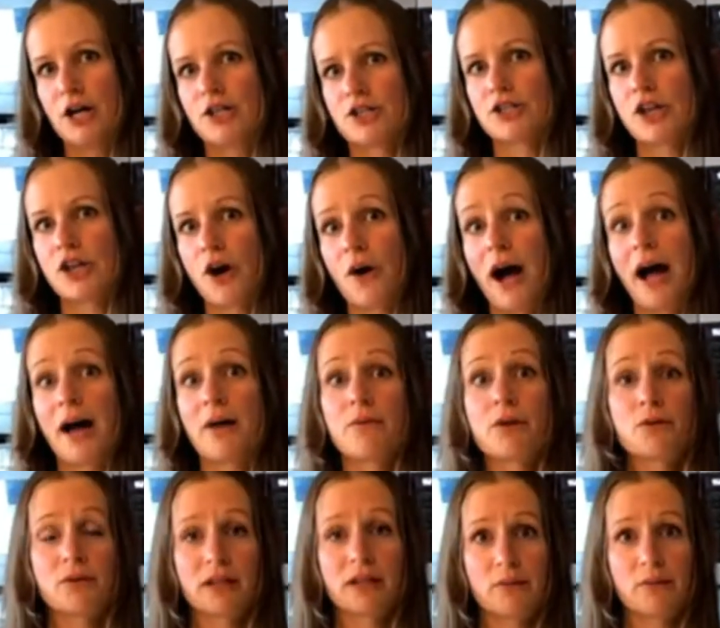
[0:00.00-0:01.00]
So I
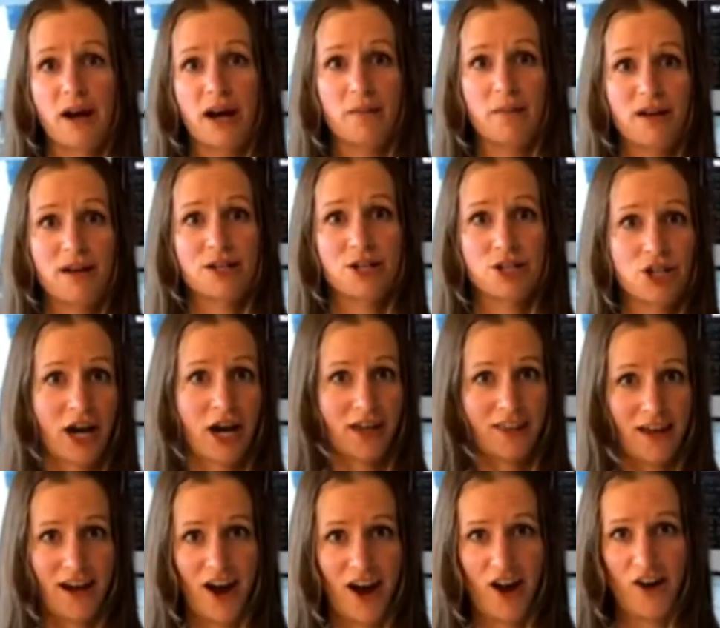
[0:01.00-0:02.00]
would really recommend to check
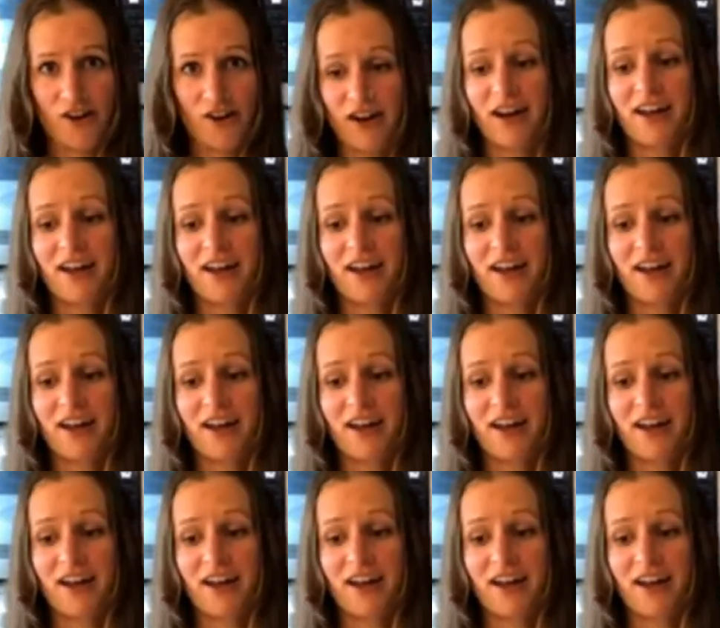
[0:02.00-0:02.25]
that out.